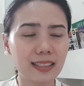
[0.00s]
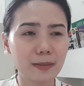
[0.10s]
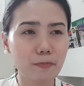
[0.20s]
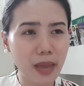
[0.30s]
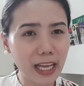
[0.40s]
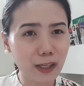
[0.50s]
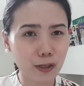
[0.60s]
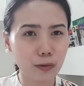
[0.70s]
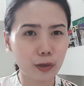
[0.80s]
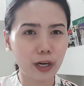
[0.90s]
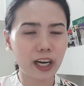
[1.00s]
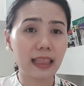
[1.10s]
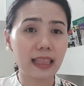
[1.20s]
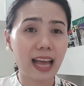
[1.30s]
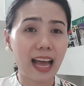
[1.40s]
make sure
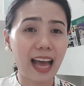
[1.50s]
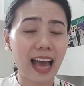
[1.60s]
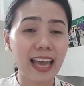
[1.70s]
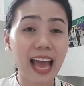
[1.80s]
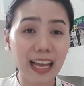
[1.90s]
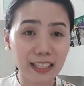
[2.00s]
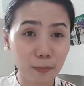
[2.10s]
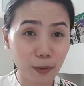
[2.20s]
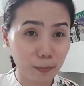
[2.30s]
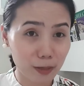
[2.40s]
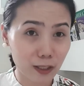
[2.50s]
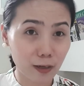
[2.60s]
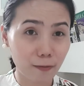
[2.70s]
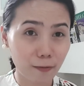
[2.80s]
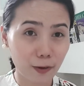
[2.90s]
I ask
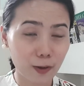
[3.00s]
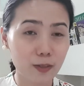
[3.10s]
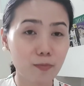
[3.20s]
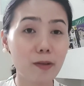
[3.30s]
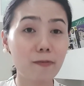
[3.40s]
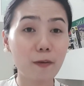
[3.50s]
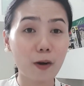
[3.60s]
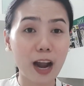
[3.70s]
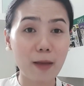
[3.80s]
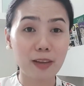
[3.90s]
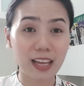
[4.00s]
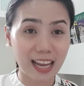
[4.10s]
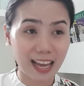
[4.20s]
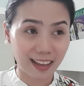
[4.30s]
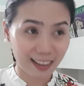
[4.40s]
permission first before I'm
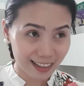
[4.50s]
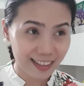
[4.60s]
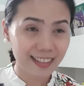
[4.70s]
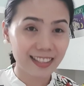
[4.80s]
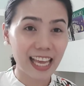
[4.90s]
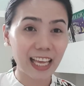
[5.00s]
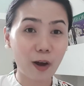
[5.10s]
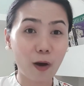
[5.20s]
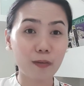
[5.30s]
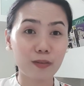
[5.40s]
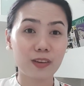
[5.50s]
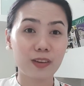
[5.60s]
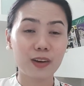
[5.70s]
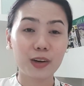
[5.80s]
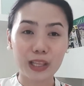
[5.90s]
gonna take off
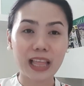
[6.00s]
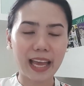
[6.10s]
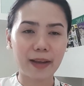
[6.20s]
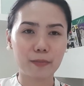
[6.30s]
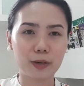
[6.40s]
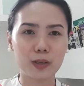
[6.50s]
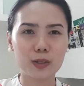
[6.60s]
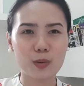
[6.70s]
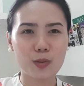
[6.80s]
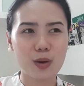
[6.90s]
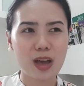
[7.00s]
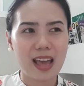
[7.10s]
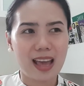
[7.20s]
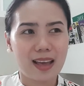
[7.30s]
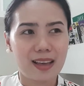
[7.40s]
her diaper. So
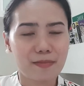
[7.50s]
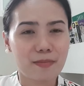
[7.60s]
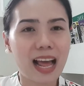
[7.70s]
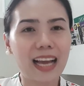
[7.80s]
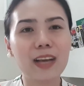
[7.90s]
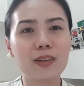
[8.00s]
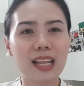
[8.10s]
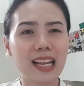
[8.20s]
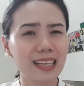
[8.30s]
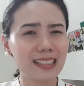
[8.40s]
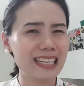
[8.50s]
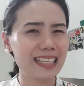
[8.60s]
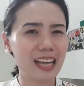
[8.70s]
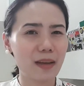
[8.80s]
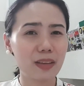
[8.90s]
palagi ko talagang
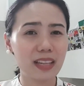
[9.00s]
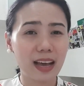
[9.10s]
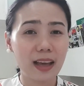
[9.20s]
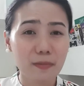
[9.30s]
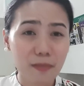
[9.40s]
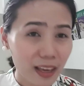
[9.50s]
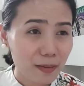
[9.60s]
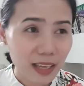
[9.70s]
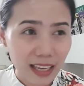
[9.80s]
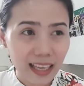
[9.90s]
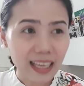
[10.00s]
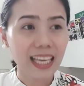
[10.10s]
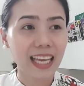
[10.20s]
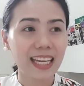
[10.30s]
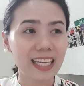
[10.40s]
sinasabi na,
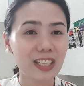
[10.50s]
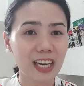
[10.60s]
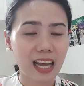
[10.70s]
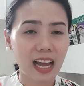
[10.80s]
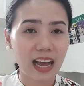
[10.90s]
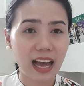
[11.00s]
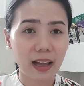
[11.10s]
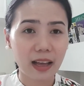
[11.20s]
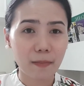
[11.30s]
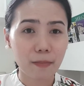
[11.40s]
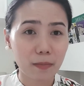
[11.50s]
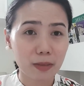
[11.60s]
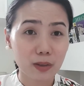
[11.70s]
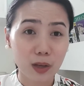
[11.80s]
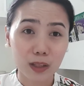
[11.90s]
baby, can I change?
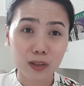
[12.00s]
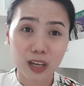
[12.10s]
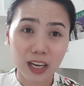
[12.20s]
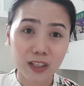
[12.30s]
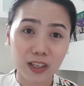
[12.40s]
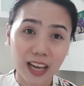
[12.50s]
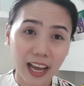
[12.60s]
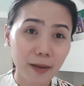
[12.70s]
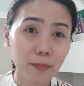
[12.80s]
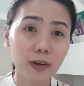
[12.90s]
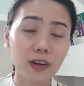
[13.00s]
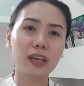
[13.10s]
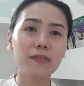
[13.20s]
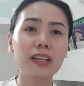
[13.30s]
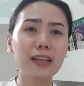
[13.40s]
Mommy's going to change your diaper.
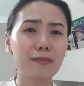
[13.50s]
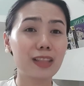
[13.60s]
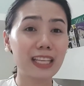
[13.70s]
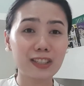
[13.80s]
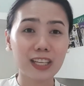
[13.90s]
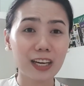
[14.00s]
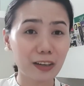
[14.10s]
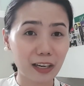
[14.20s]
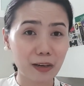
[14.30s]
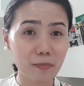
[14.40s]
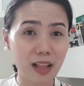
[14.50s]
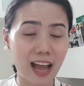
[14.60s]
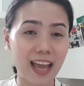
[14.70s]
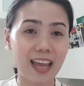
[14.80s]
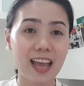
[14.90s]
Even if hindi siya
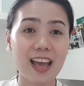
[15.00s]
nagre-reply,